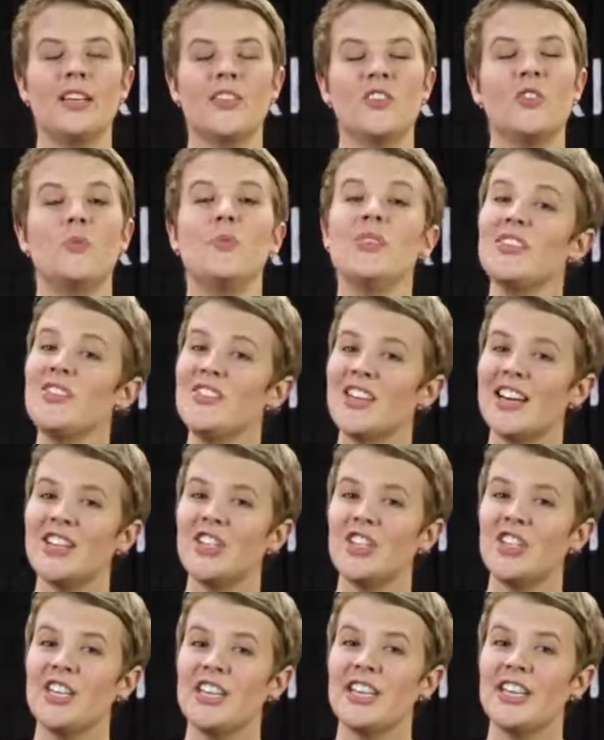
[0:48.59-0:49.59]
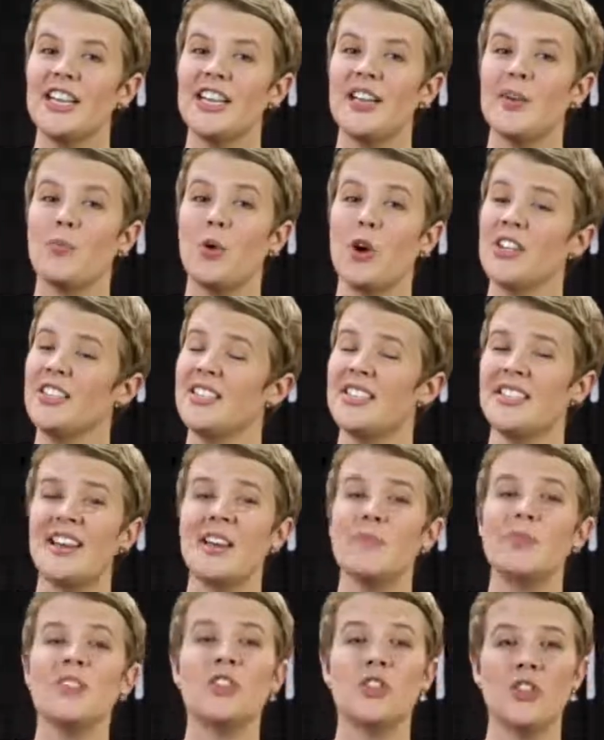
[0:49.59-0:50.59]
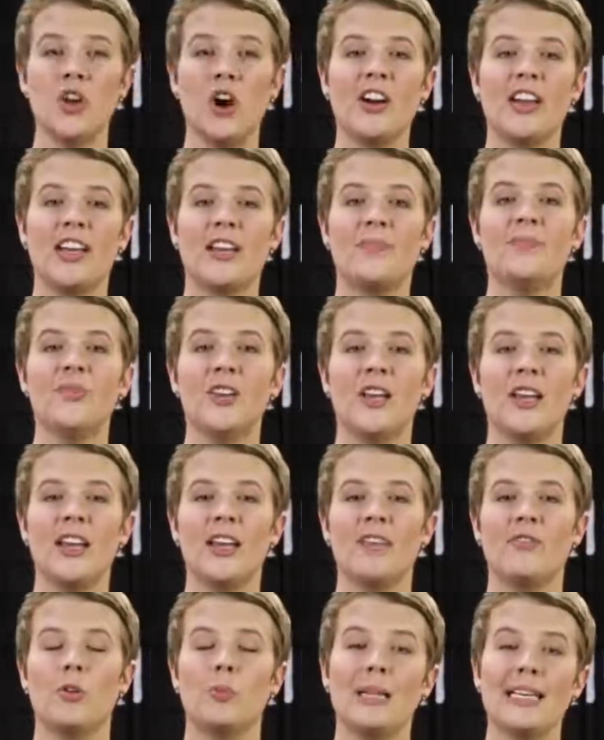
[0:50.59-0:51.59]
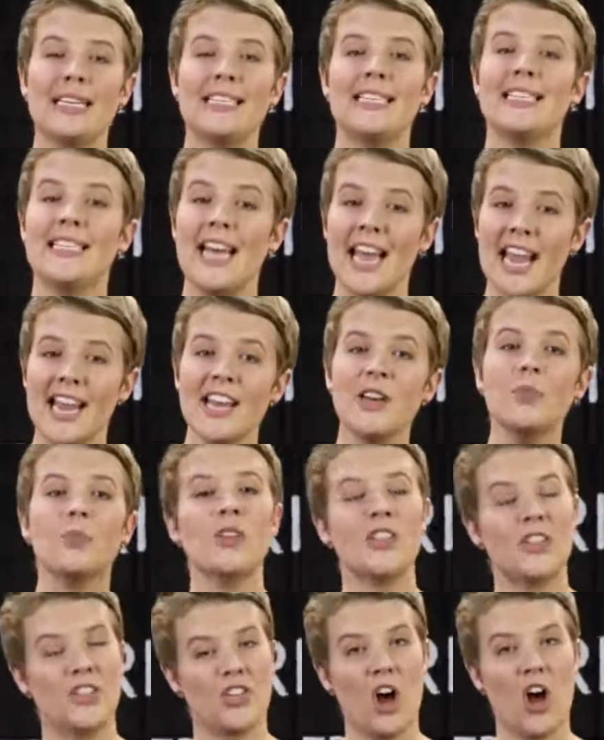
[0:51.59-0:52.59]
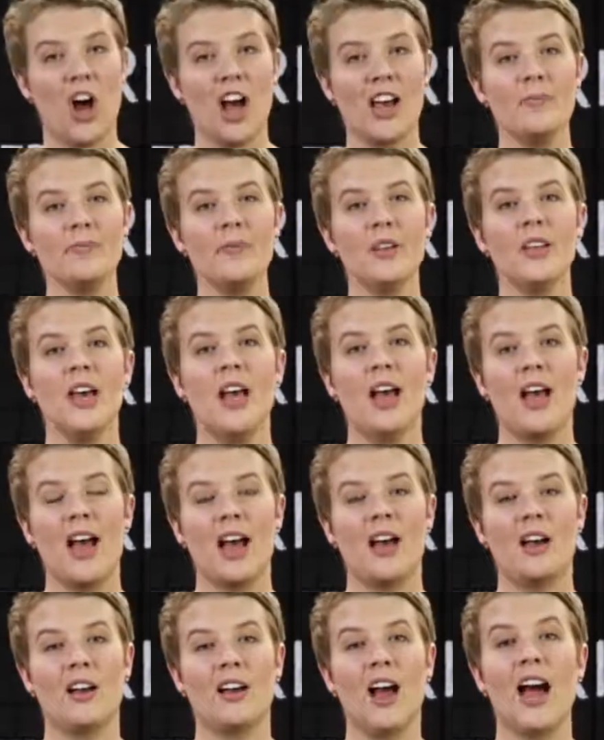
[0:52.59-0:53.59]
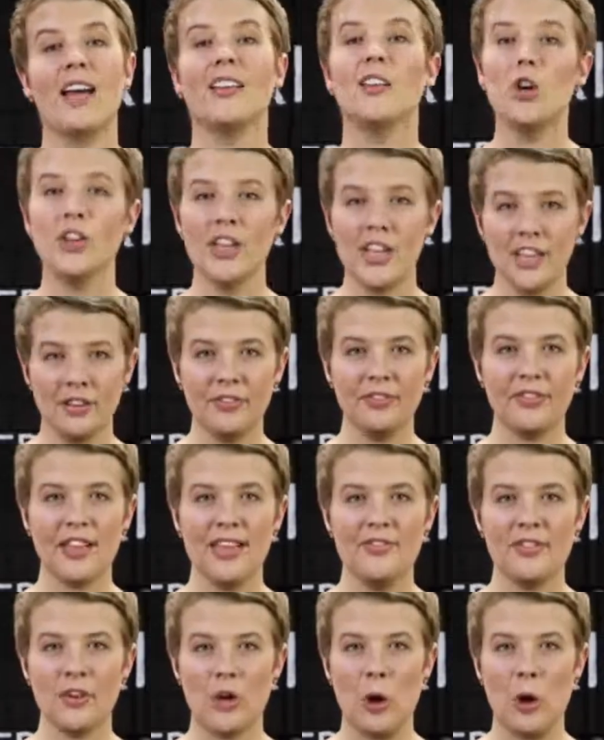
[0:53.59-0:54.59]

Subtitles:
So the Mizudashi, it works the same as a toddy. It replaces heat with time, unlocking the flavour